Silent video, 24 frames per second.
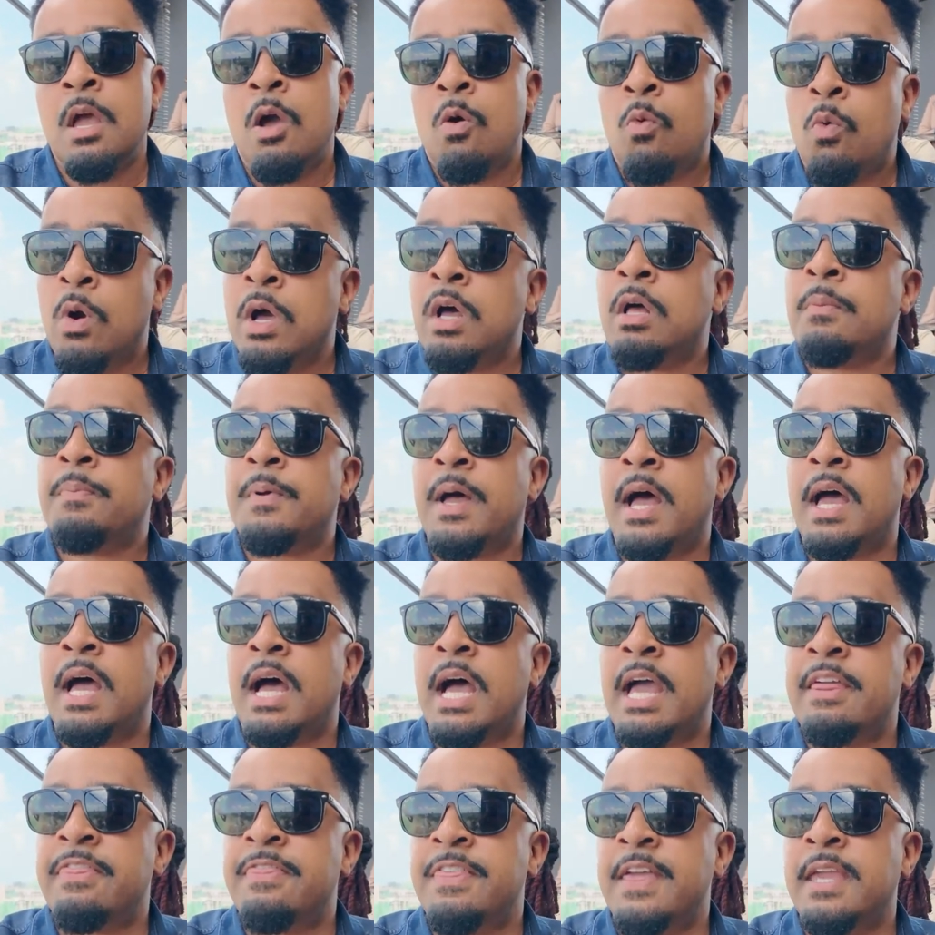Well,
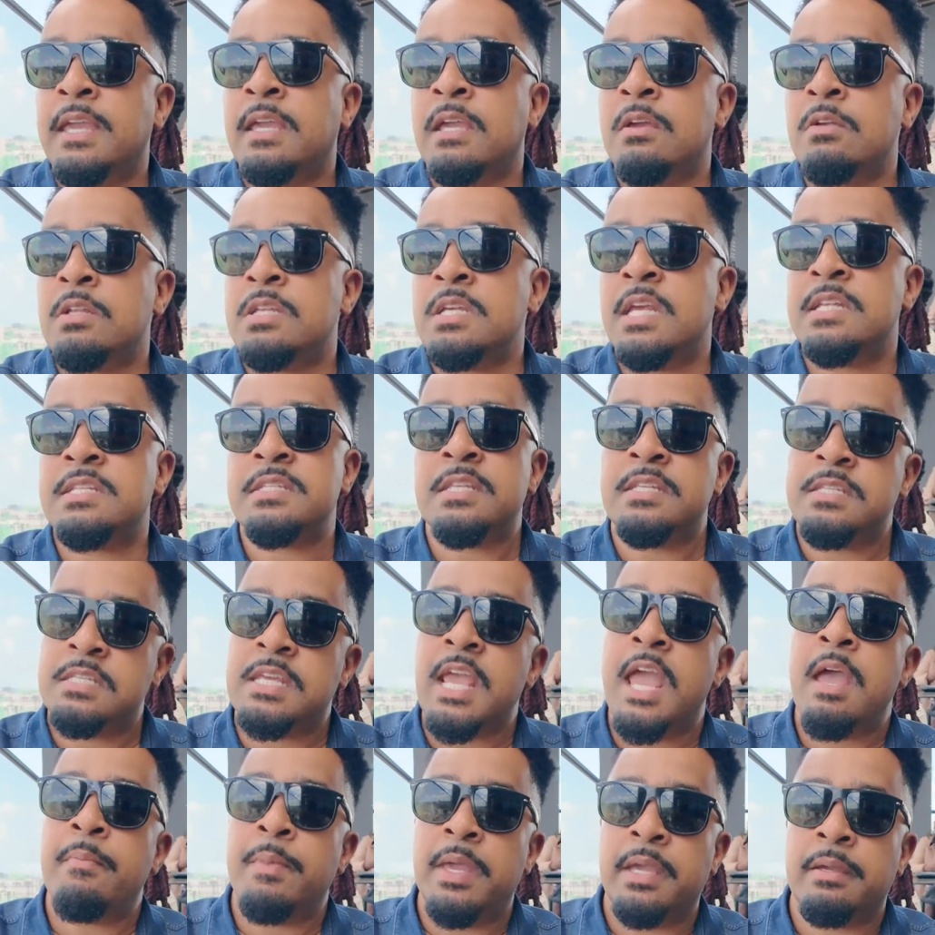I think it's the
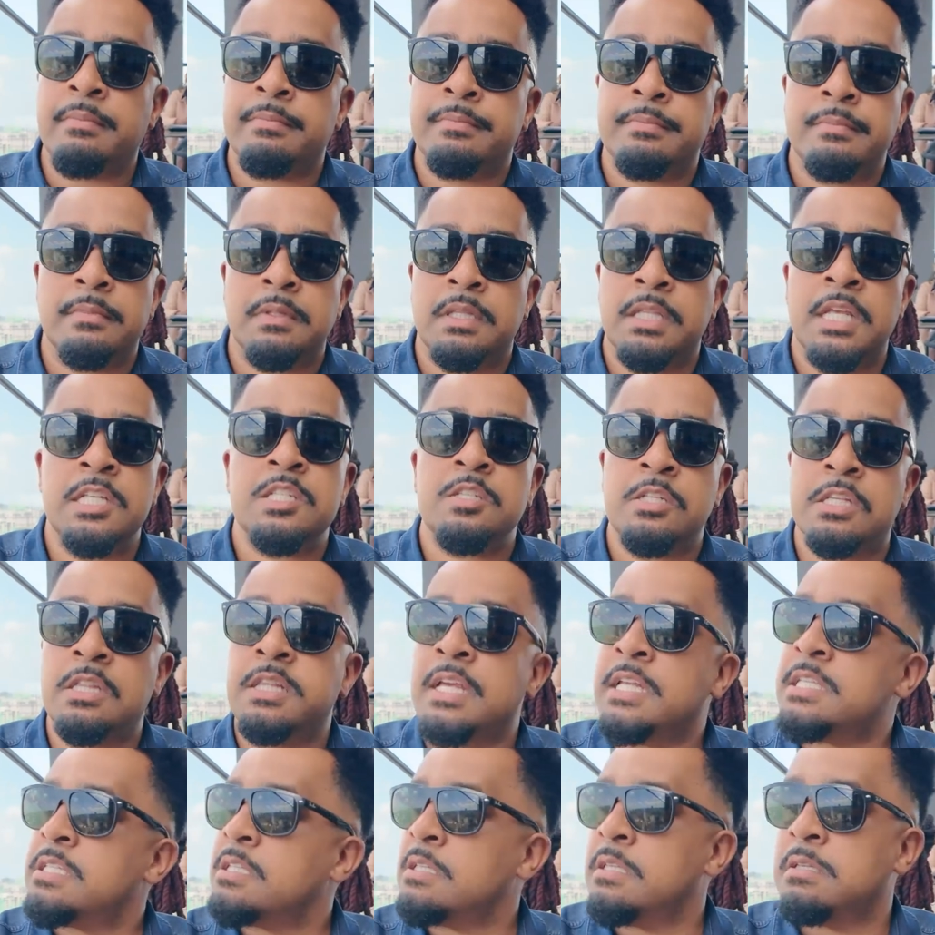scamming.
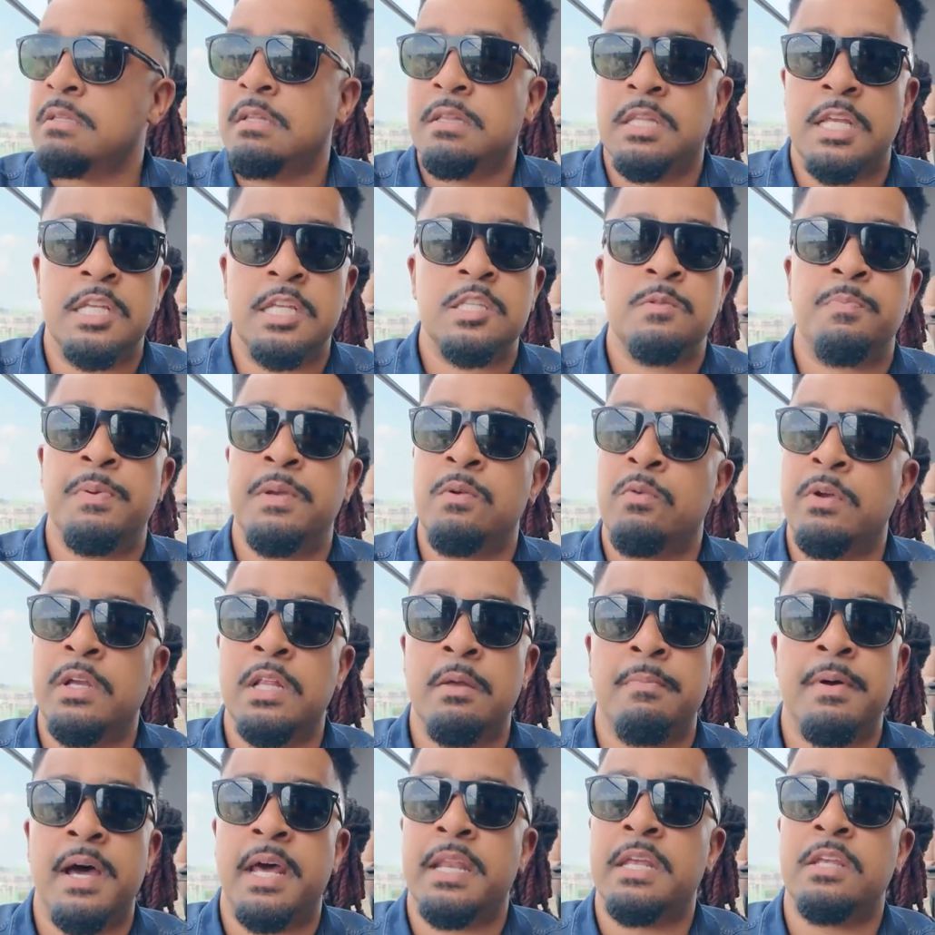Let's be real
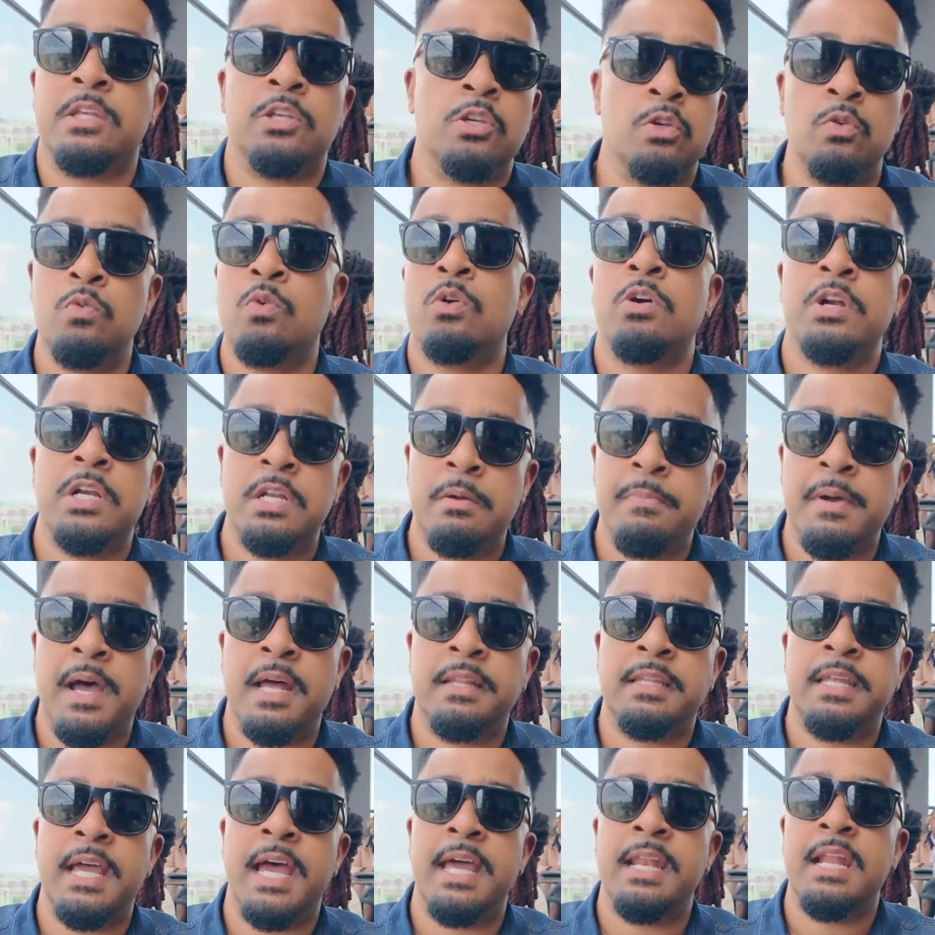about it. You worried
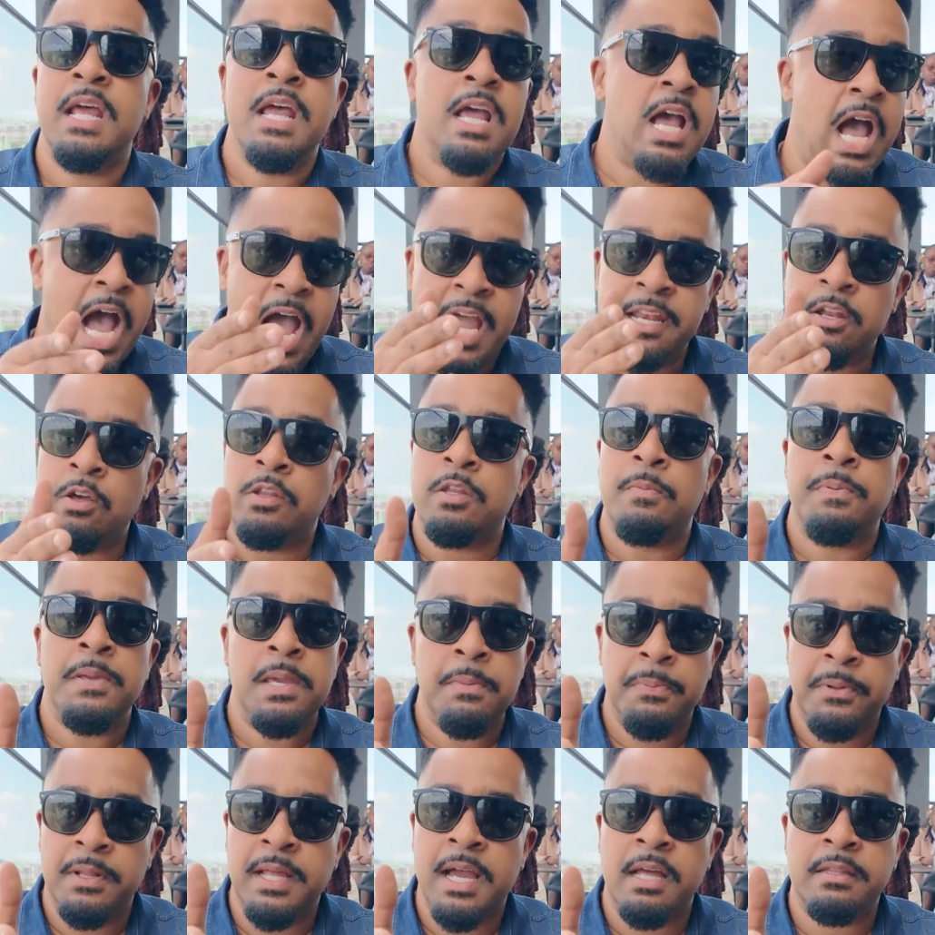about that? I know the
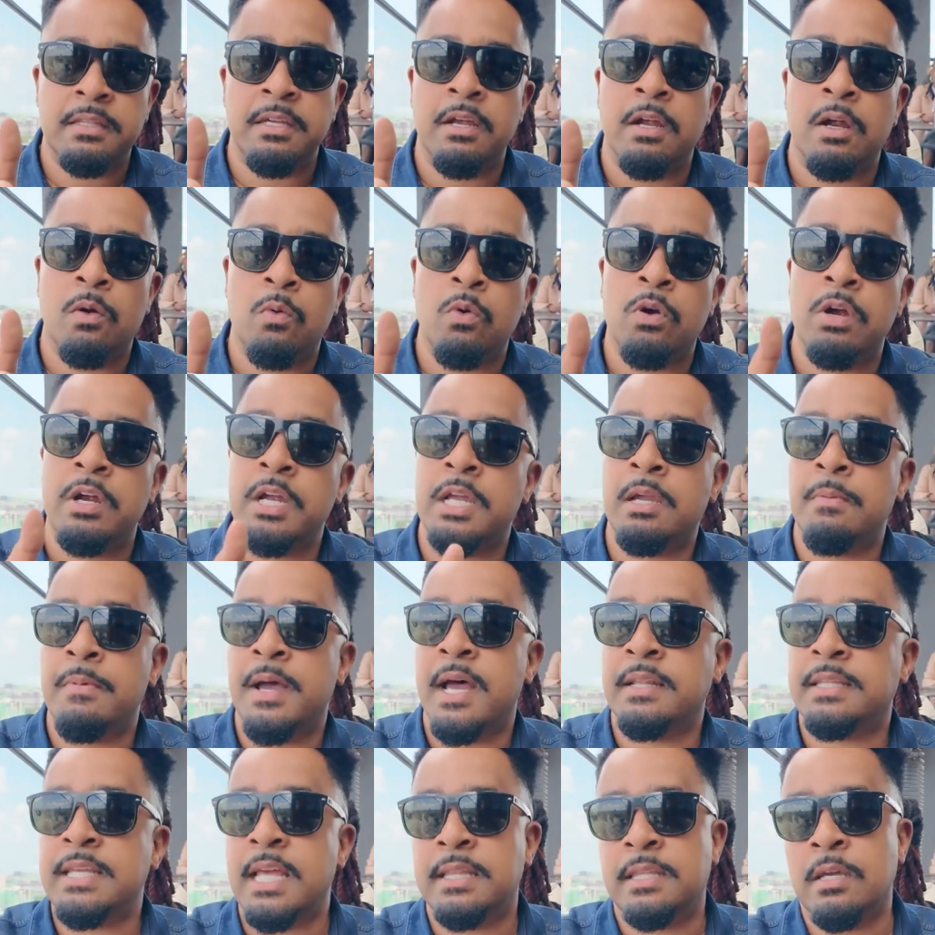people out there are worrying
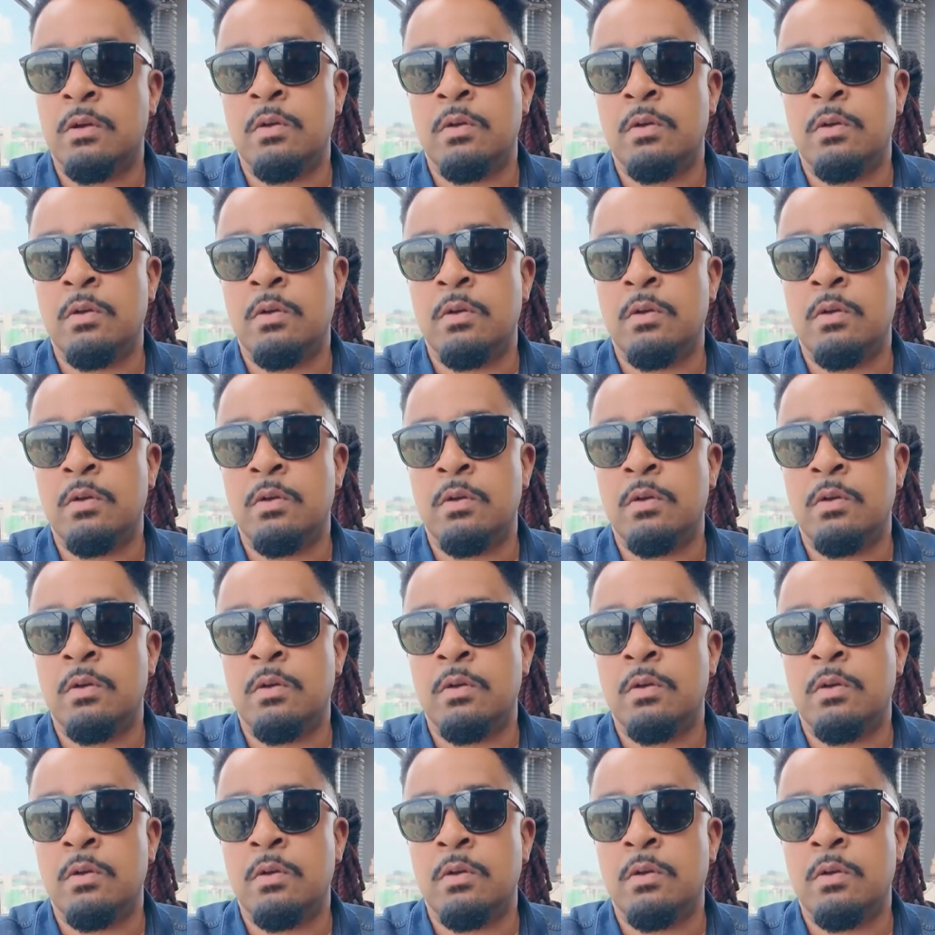about that.